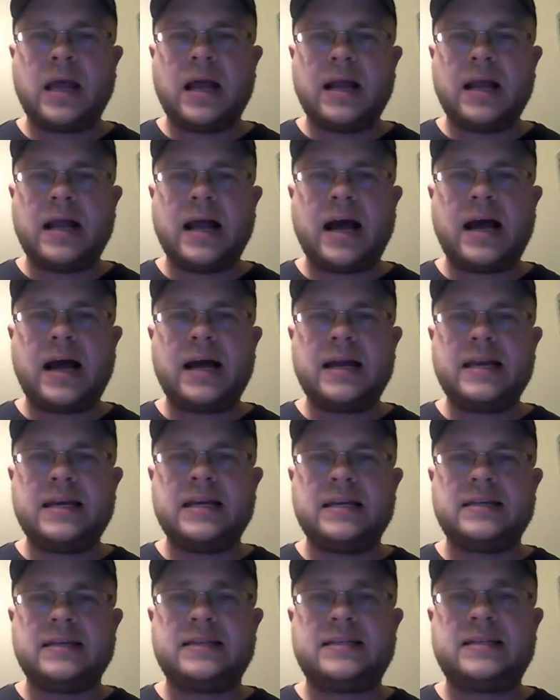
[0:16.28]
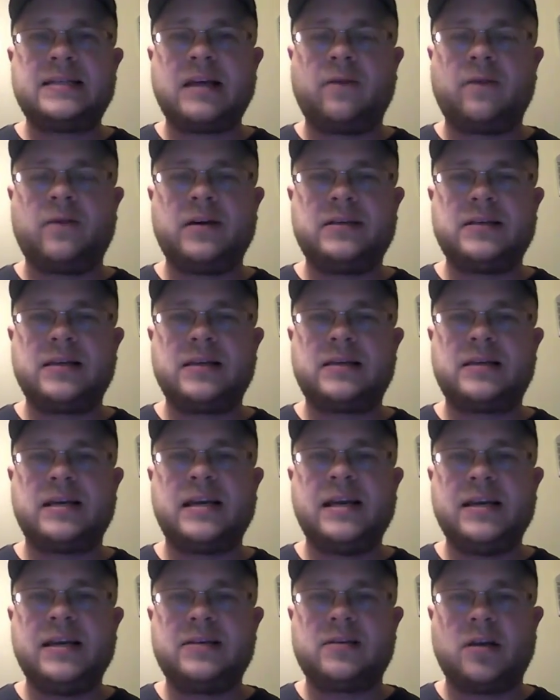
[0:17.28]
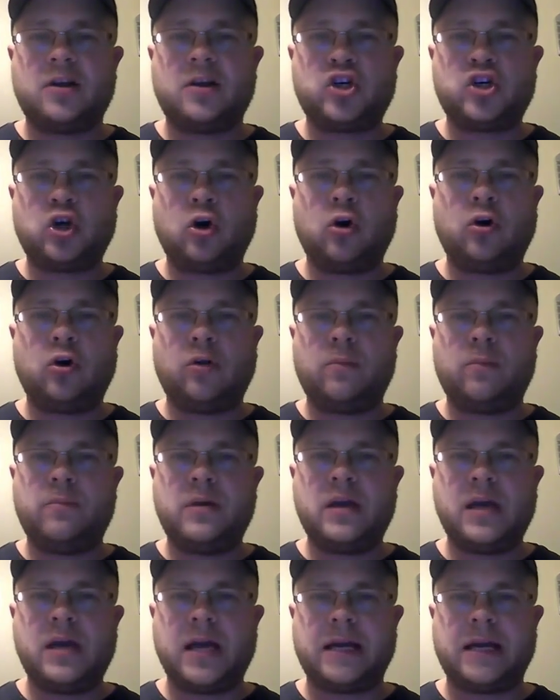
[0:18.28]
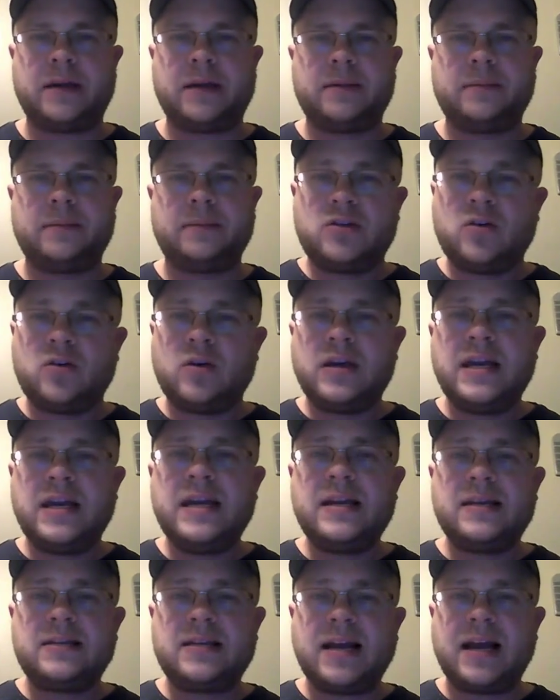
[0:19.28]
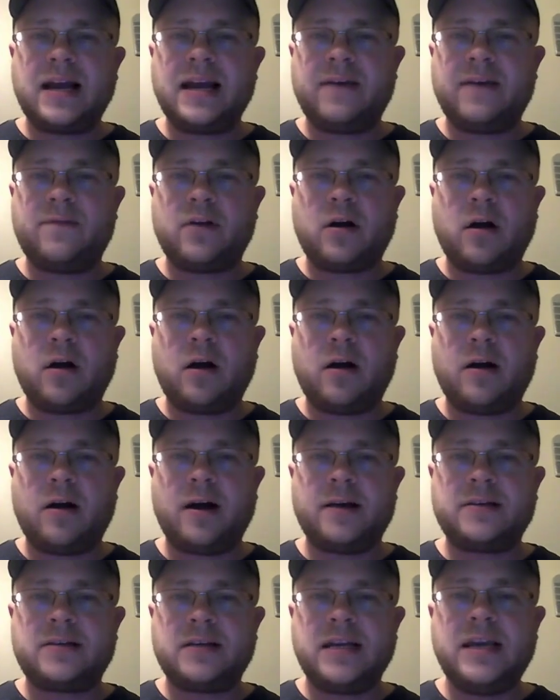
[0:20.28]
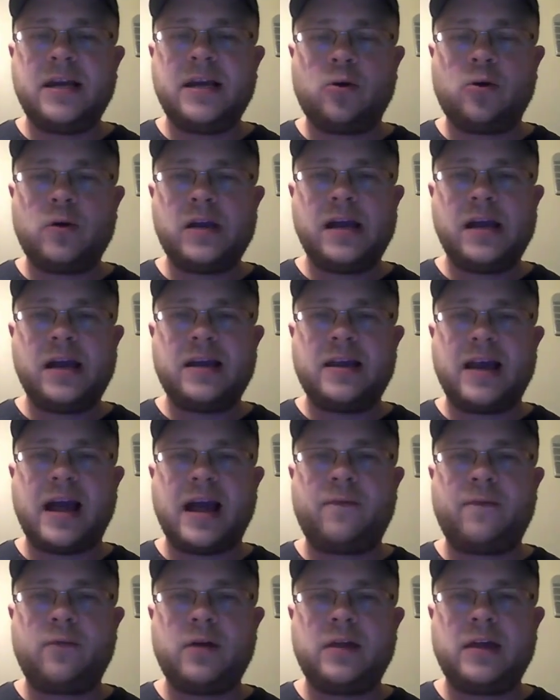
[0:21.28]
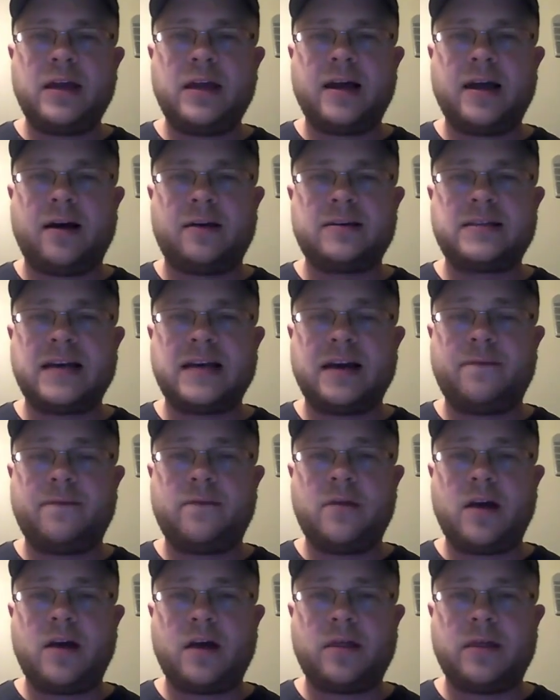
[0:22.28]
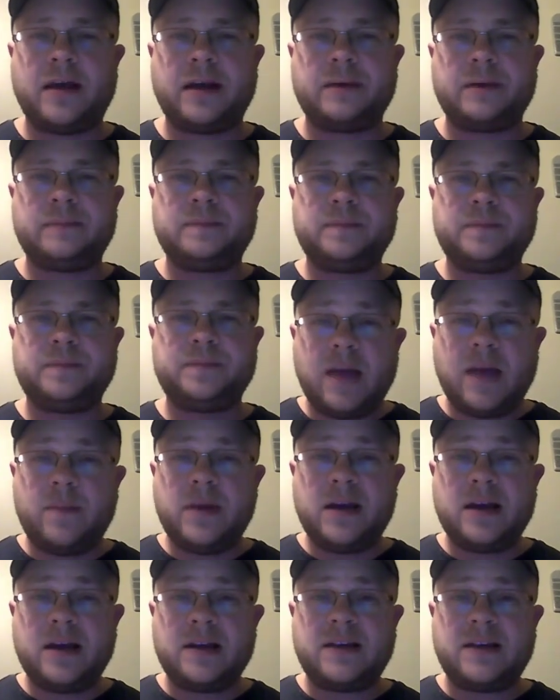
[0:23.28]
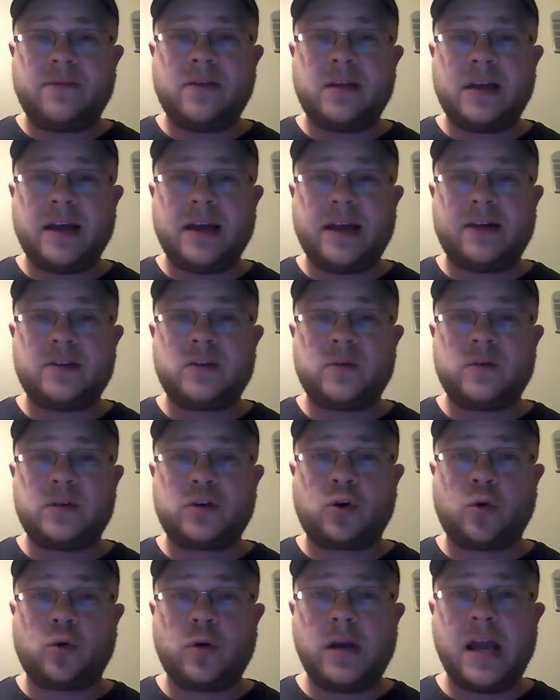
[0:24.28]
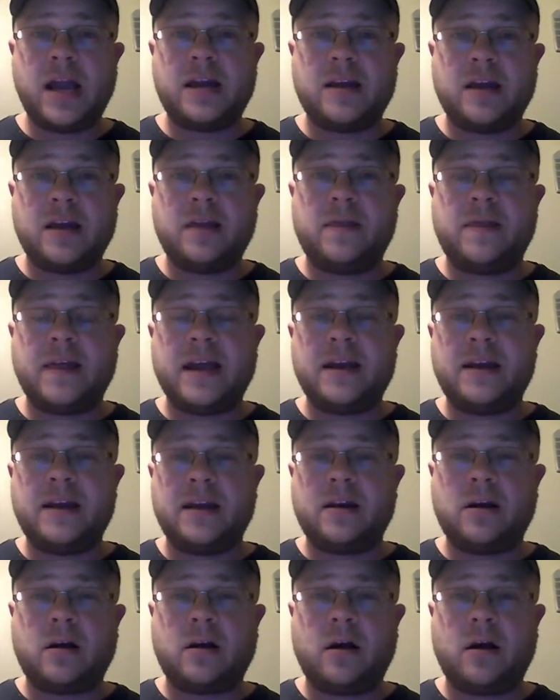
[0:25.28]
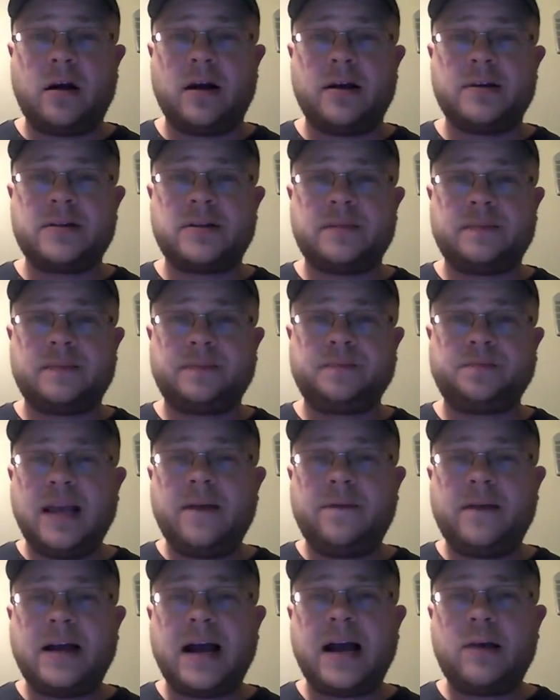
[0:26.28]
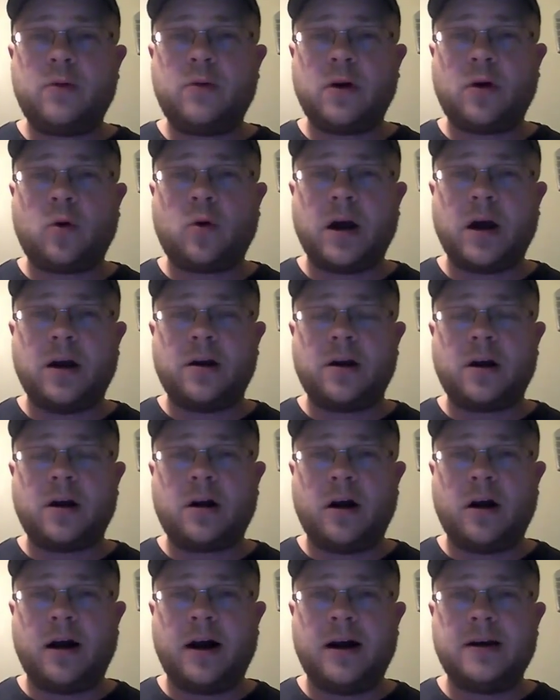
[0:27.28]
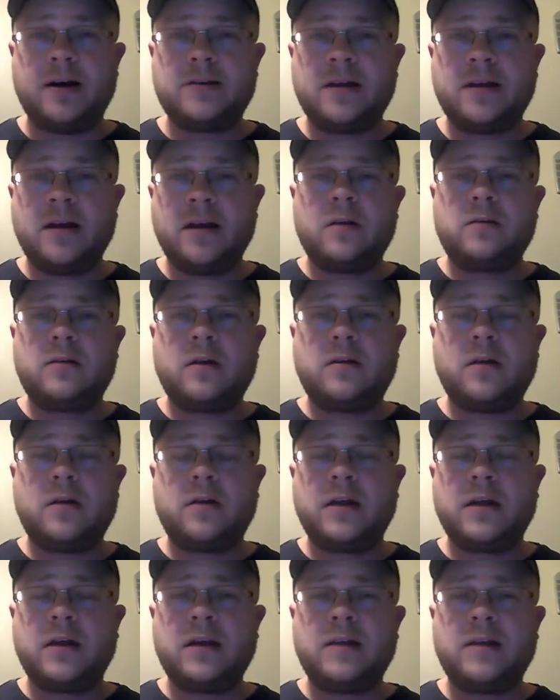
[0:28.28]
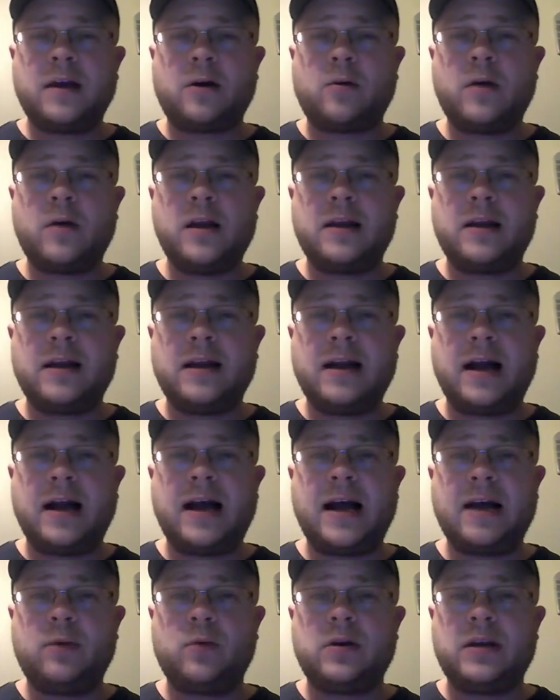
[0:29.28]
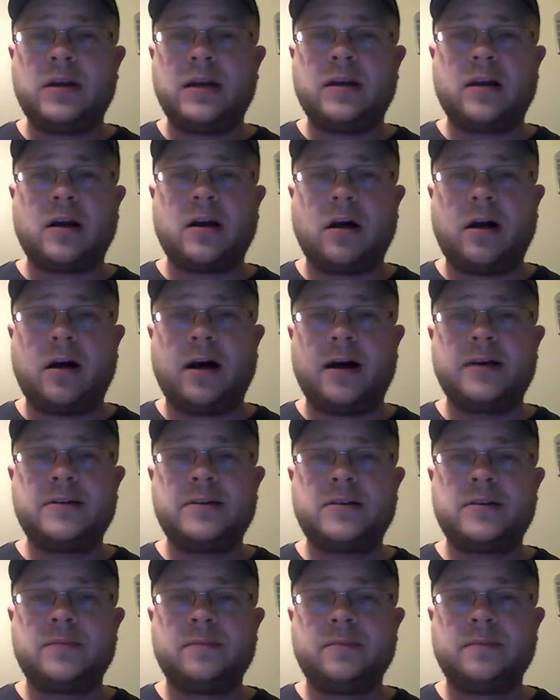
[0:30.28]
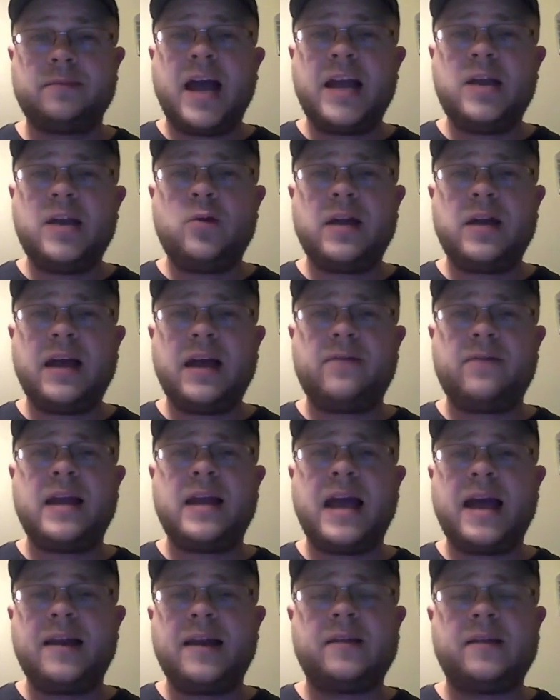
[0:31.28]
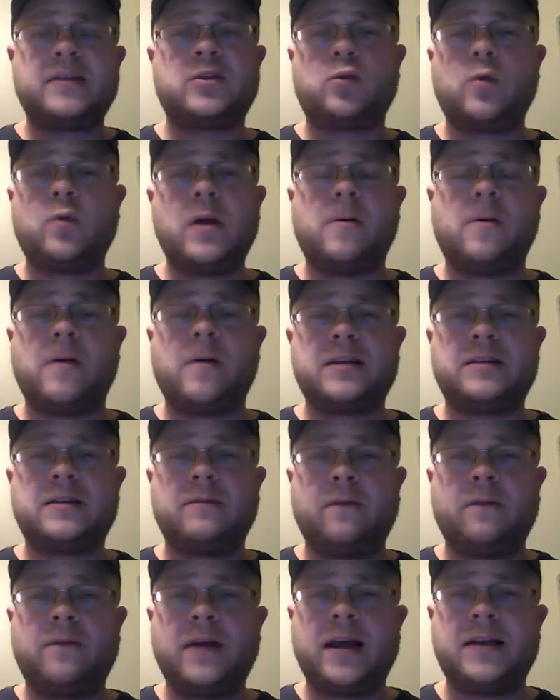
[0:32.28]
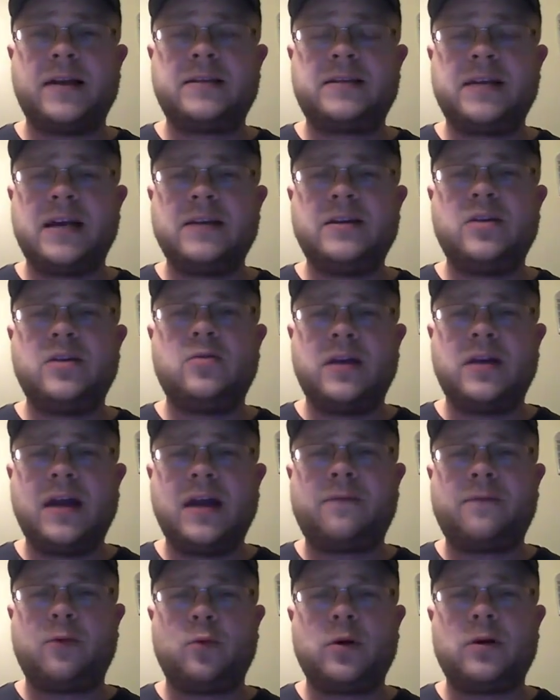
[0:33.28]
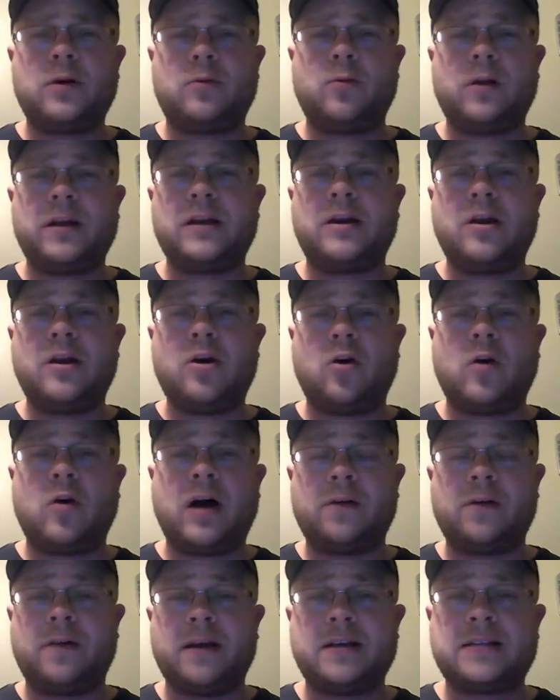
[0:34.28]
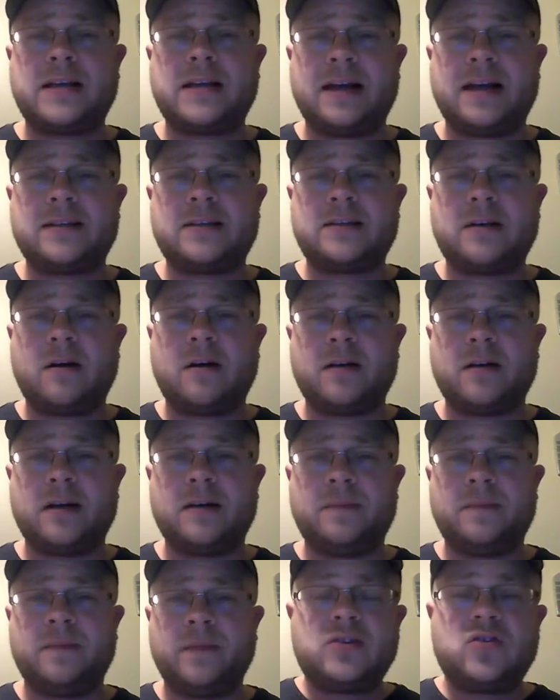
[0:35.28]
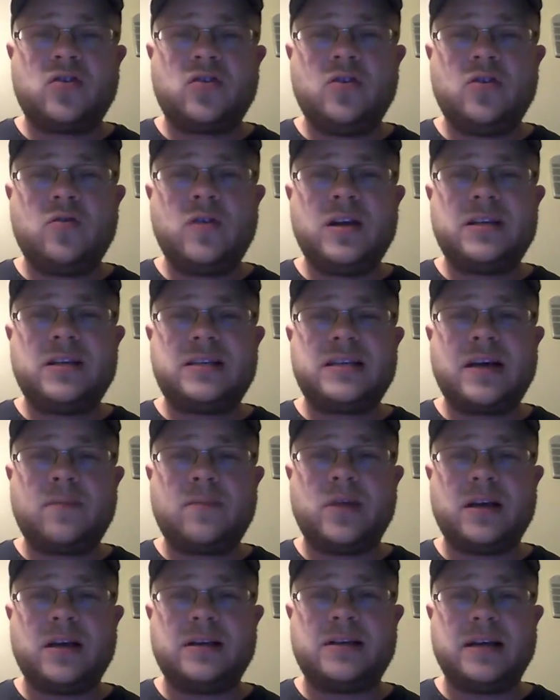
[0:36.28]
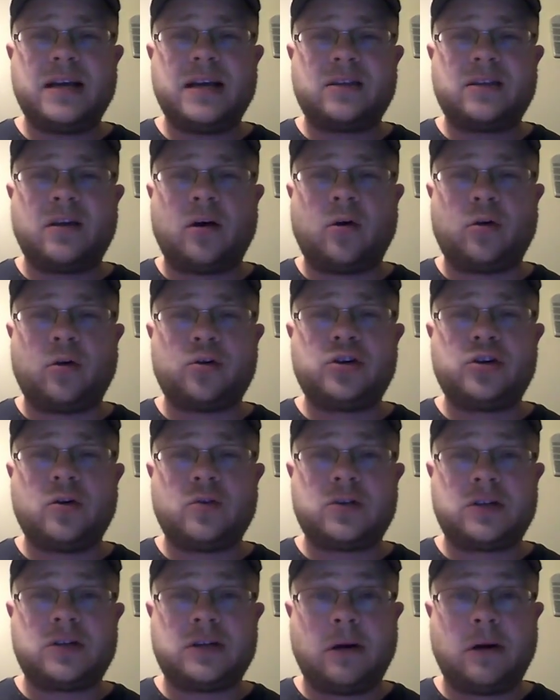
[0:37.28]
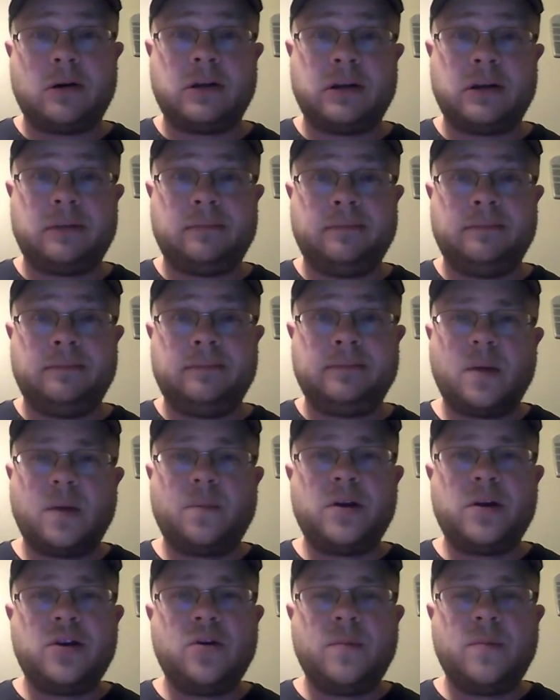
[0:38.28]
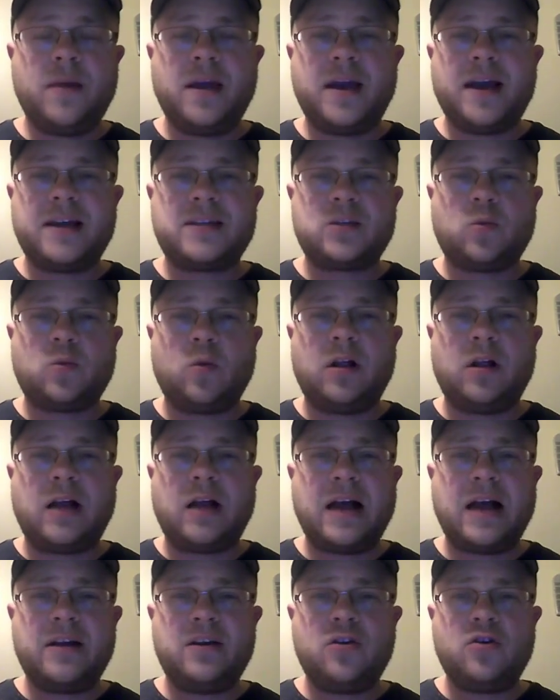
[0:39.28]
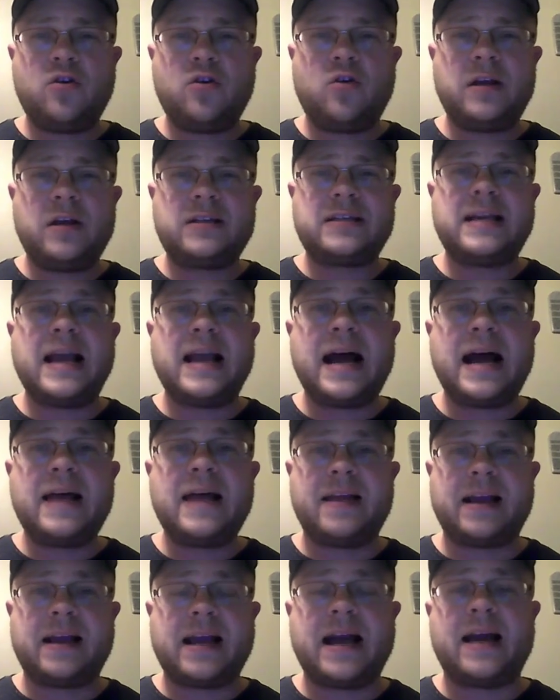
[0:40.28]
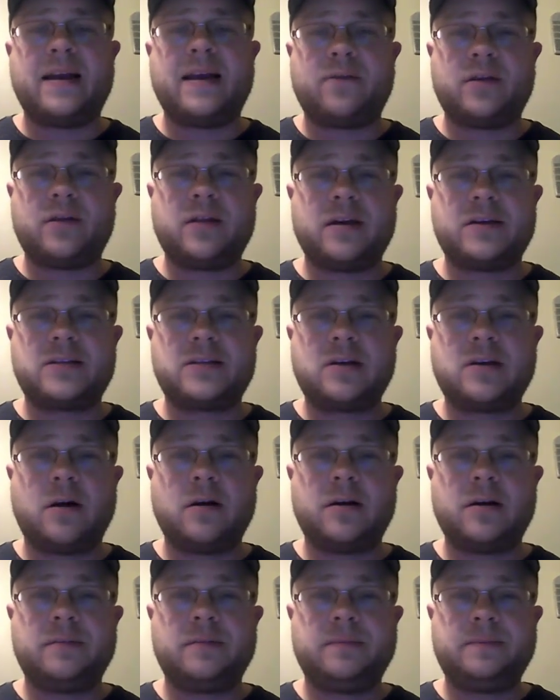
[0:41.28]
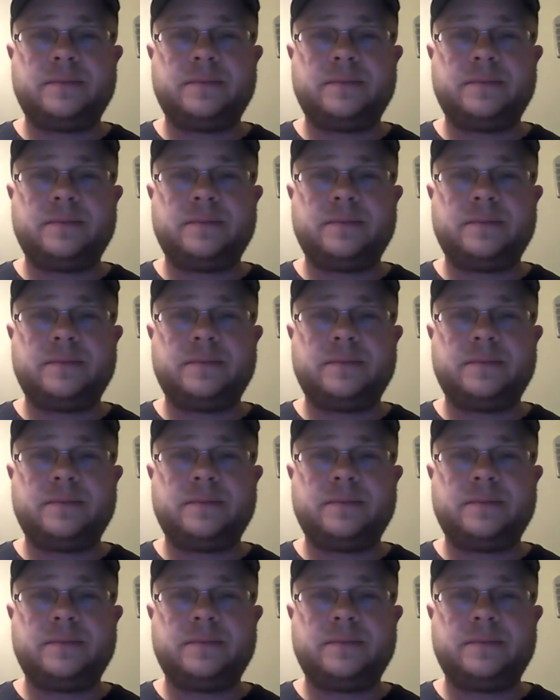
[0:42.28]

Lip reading: God is self-existing. He's an eternal being. So he does not have a cause. He created everything else out of nothing. And because everything else was created, they need a cause. If God required a cause, then the thing that created God would need a cause, and you would have an endless regress of events, and you never would really know how things got started. So you need something to get the whole show started. But you may ask, well, how do you know it's God that got everything started?